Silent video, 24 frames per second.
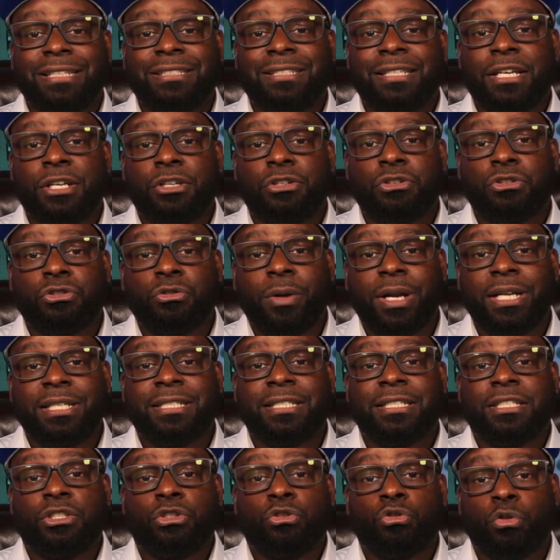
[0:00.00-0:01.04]
in interest rates
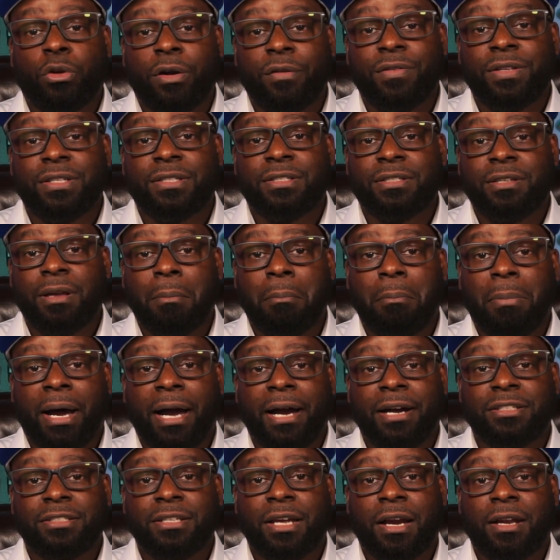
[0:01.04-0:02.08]
has driven some
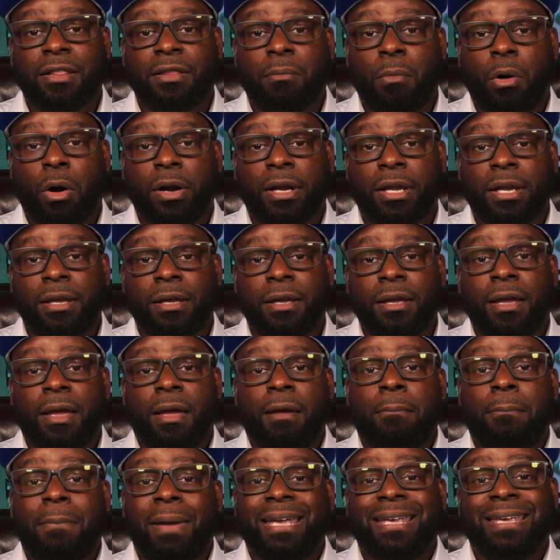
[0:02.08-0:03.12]
buyers out of the market,
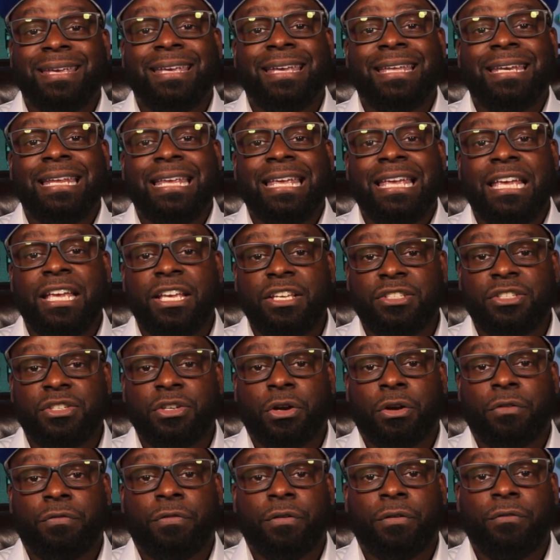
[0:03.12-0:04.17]
making it
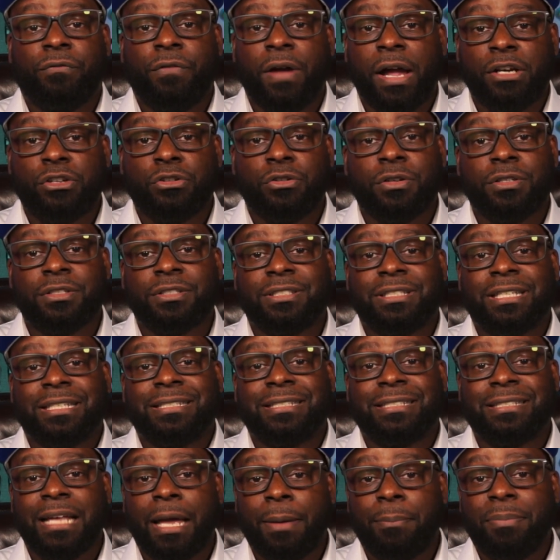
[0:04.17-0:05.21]
easier for veterans to
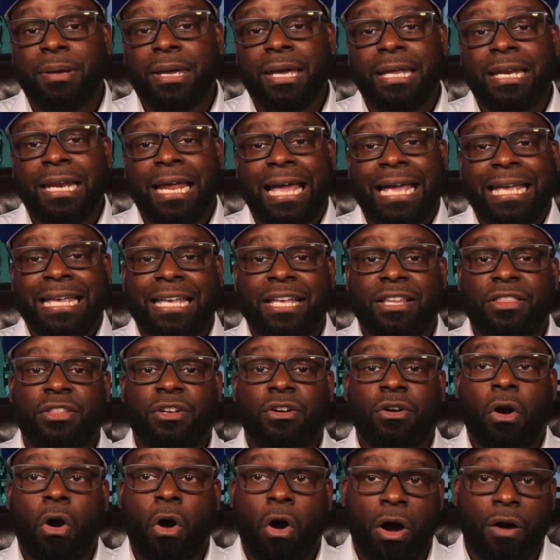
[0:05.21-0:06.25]
step in and get
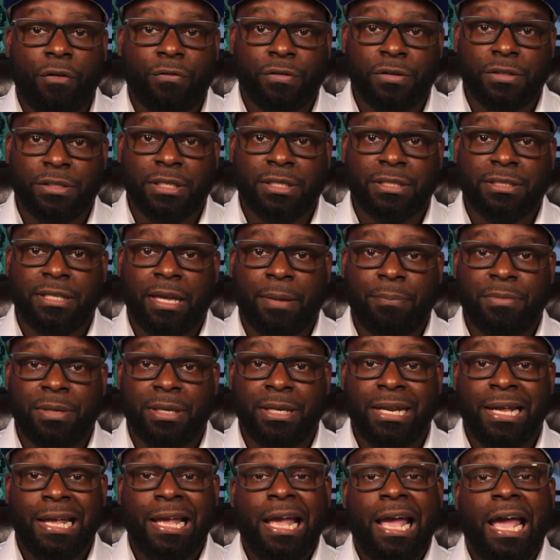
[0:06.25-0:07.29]
their offers accepted.
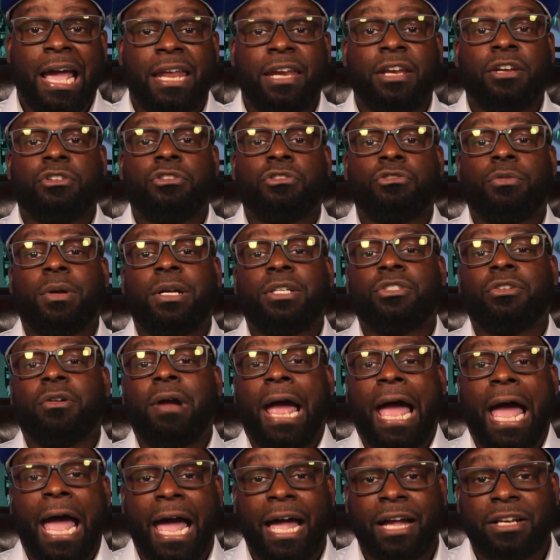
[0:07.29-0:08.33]
And interest rates are
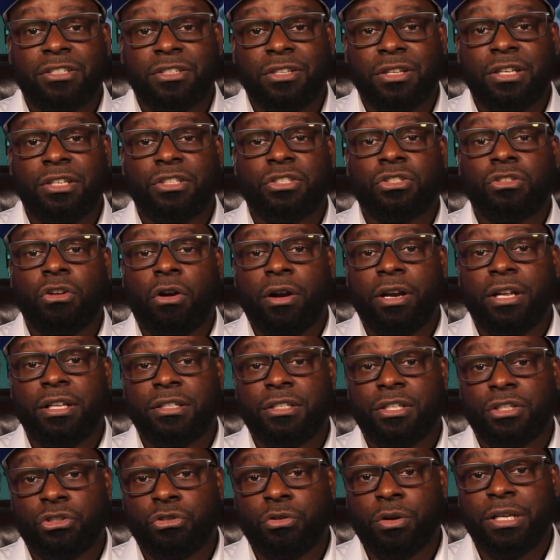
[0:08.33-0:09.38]
actually starting
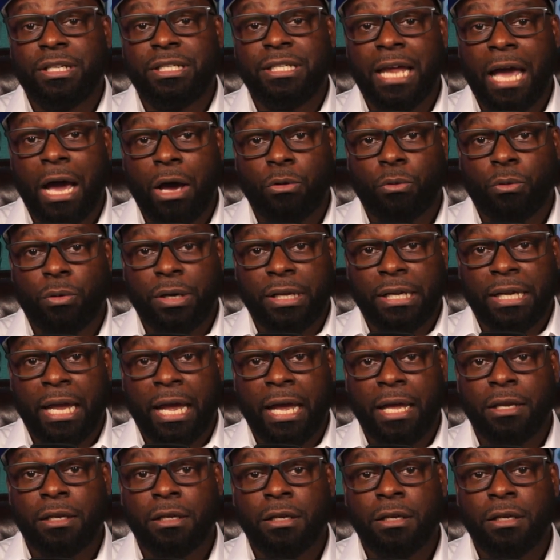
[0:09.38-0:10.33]
to trend downward again.